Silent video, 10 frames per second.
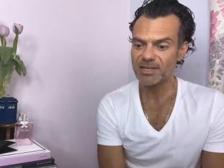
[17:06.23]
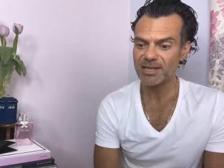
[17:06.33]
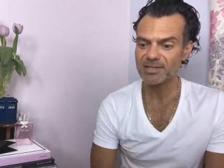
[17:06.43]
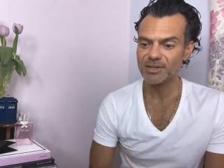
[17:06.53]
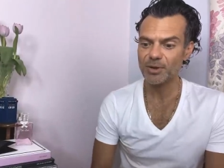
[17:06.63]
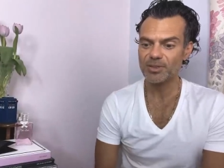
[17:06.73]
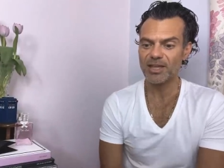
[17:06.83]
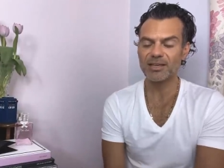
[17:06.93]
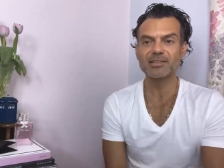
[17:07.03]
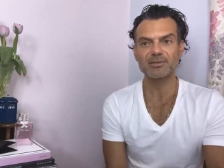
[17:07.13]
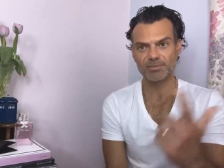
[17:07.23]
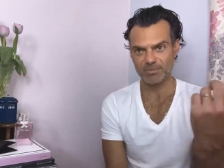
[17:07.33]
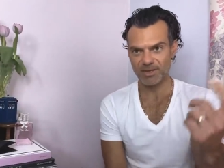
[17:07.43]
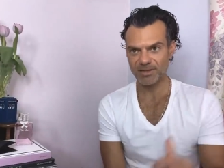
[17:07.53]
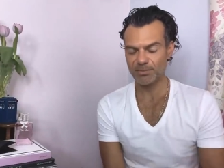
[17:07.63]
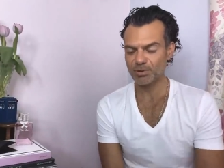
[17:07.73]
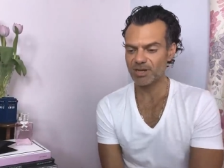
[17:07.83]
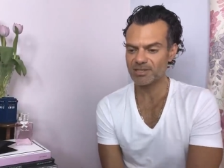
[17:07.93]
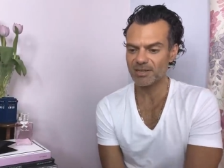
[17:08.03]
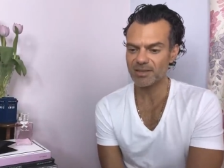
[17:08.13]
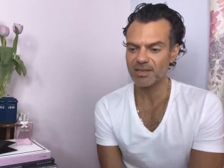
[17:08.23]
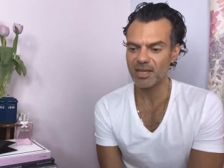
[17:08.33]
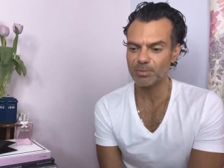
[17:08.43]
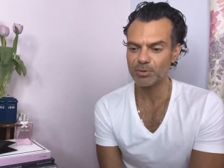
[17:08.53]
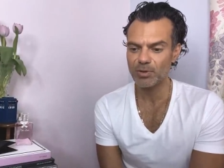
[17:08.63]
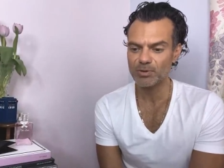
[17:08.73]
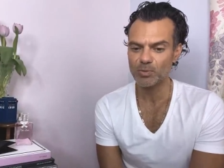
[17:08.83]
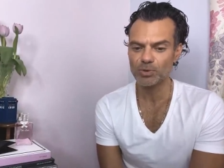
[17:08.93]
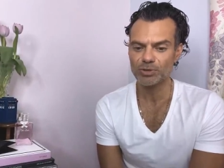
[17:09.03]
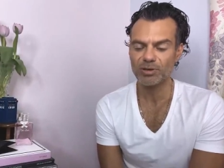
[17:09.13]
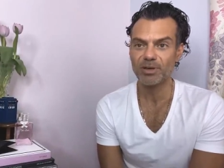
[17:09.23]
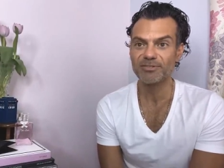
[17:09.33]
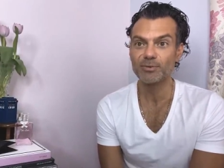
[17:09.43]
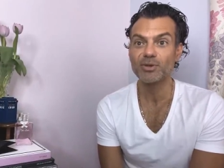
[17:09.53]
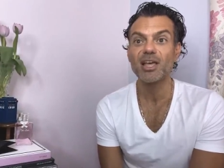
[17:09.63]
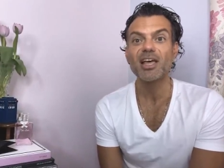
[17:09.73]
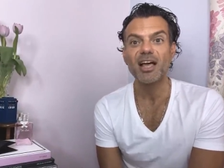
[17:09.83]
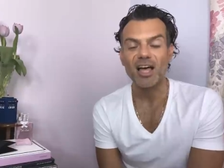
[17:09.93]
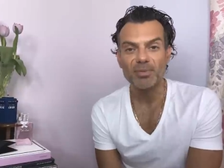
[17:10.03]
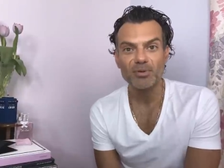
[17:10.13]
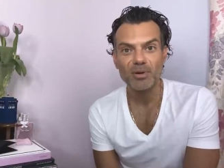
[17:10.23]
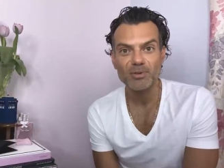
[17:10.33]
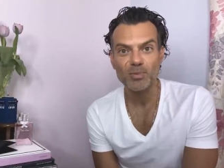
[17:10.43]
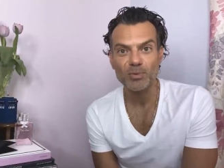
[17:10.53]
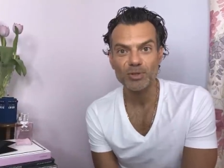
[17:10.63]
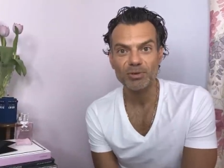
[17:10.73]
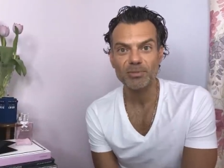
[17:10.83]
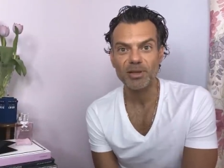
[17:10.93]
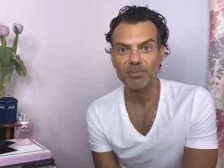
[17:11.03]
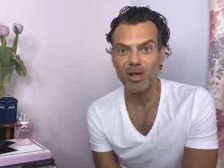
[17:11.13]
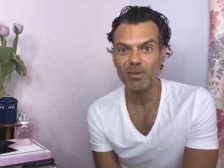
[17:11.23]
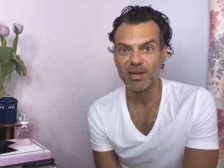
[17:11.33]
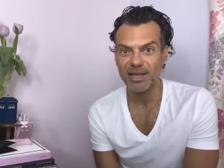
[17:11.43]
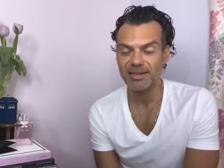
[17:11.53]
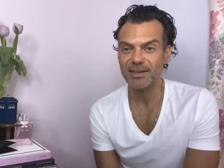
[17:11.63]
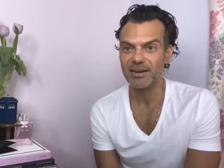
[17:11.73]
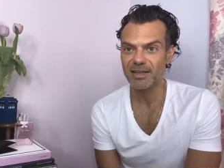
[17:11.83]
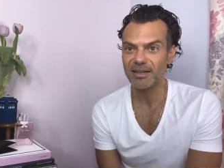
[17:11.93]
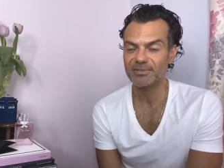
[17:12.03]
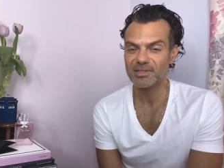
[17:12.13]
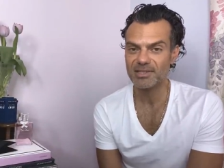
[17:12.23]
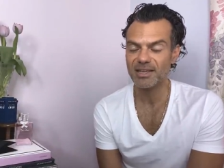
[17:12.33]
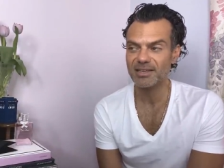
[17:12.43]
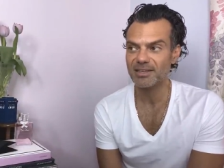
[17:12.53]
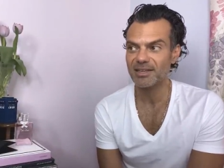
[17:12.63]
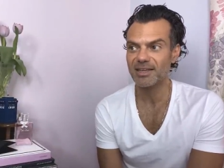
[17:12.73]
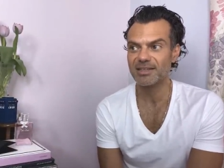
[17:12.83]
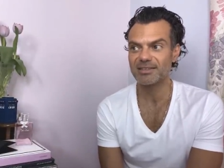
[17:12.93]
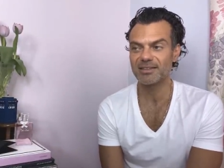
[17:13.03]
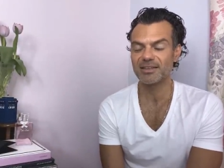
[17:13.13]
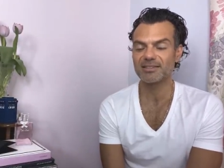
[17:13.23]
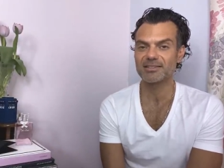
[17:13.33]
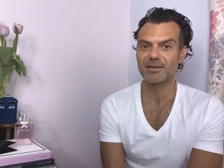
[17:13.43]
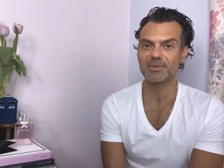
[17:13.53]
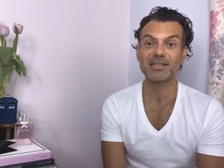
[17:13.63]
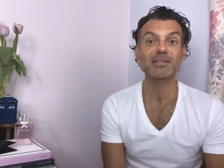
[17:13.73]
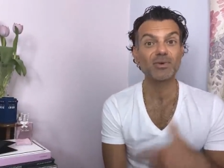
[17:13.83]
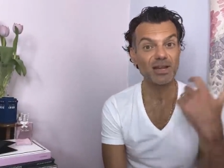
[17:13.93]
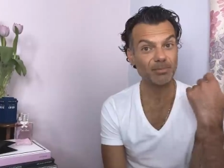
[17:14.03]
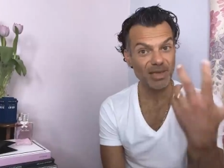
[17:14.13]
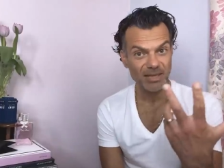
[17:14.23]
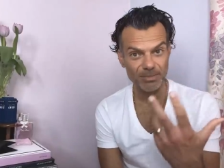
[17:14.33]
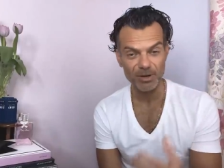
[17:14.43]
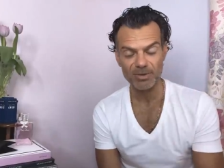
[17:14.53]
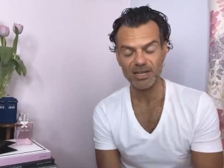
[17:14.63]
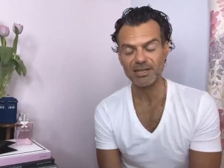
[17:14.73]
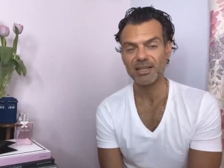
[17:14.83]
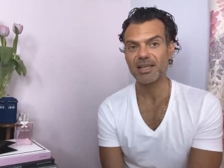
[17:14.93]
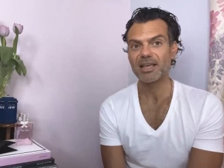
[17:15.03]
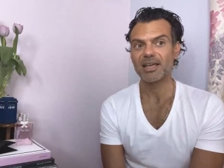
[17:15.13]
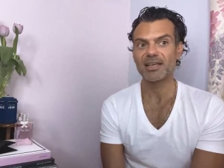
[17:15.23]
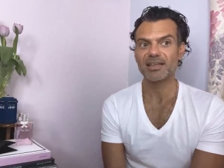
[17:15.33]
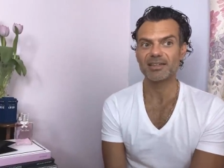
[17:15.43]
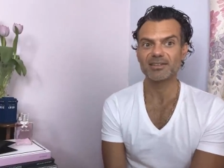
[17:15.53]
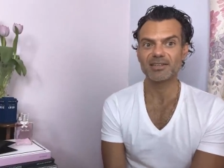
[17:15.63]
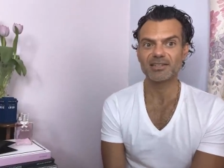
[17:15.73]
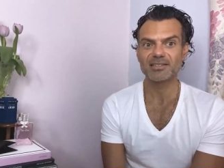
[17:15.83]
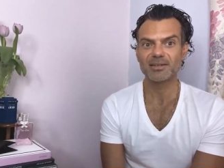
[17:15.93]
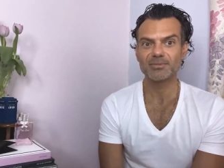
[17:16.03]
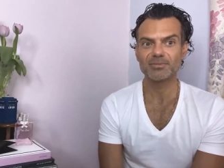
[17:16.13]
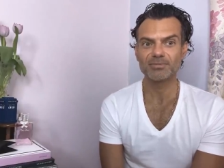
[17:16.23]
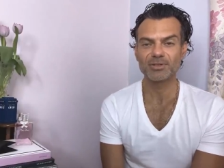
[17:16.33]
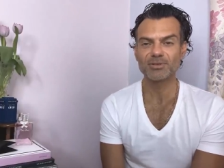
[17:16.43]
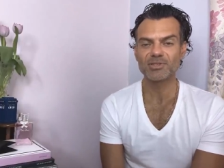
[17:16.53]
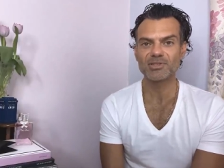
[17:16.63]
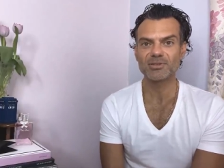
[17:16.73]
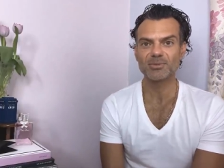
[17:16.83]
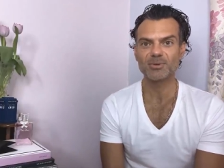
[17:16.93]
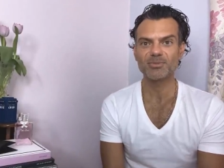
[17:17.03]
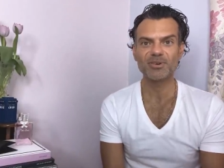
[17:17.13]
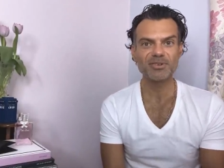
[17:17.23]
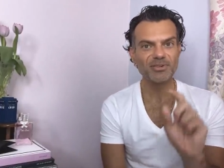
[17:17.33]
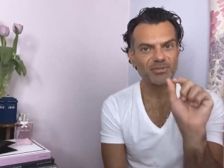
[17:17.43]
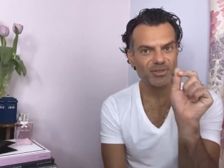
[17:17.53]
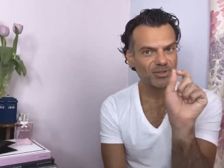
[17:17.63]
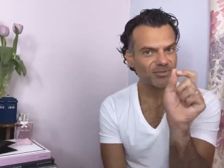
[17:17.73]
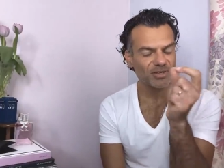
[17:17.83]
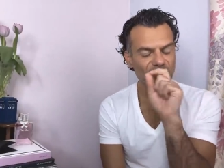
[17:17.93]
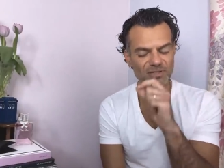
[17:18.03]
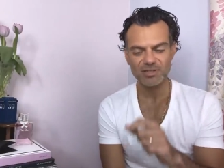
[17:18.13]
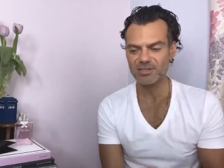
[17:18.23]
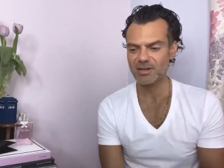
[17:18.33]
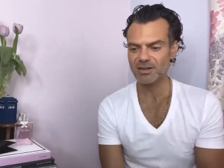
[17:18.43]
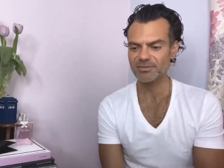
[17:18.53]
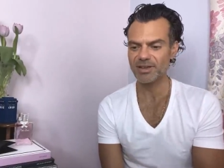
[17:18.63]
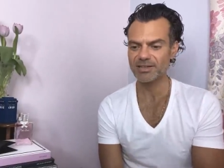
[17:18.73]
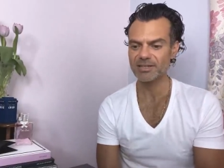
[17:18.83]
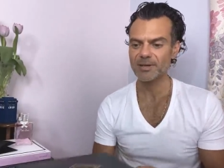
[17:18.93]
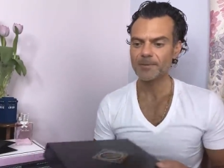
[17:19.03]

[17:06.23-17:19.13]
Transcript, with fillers: says, no thanks, meaning the price, I think. I put rose water in my food. I put rose water in my marmalade. And I have to say, it, it um, as in when I make marmalade, it, it um, produces a, a, very, very sort of interesting, subtle effect.